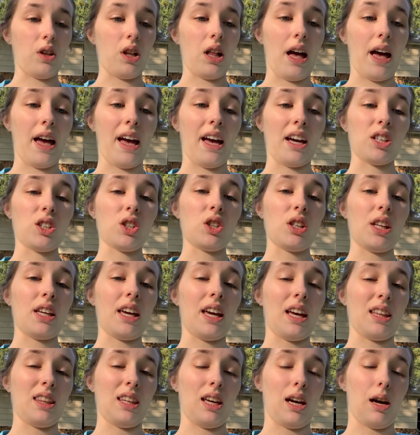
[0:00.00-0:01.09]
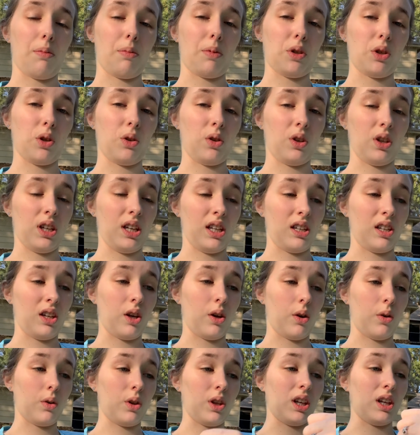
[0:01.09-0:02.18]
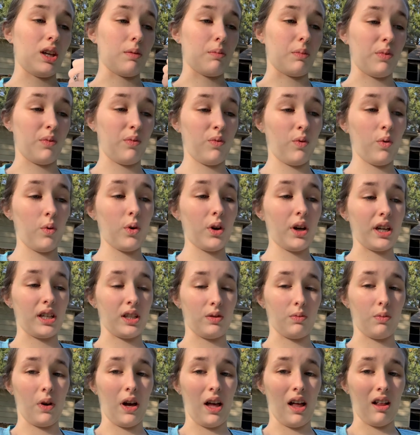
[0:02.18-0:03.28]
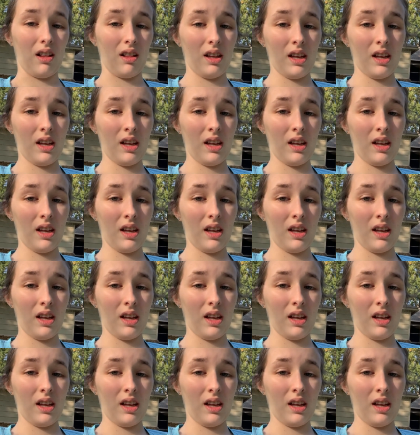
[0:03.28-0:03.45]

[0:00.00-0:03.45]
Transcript: I actually had the opportunity to go the year before as well.